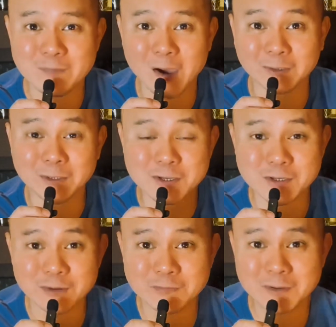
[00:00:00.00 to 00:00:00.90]
bottles
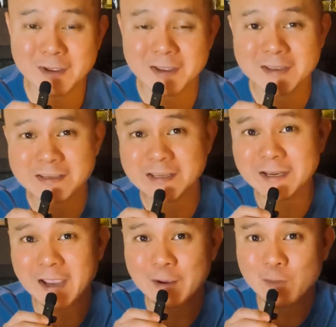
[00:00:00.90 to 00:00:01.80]
of
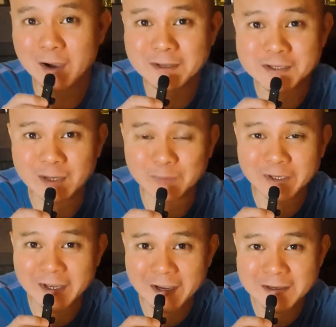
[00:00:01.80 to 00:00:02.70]
ONE Summer
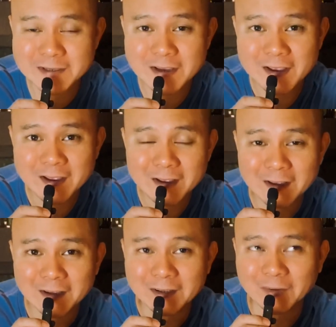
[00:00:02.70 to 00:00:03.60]
Daze?
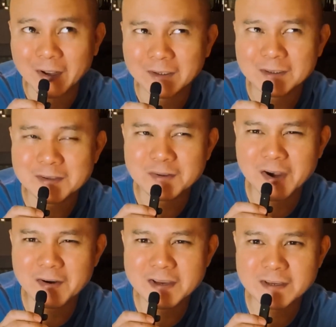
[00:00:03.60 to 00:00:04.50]
Well,
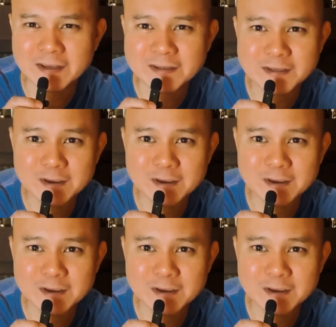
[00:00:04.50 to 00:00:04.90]
3 reasons.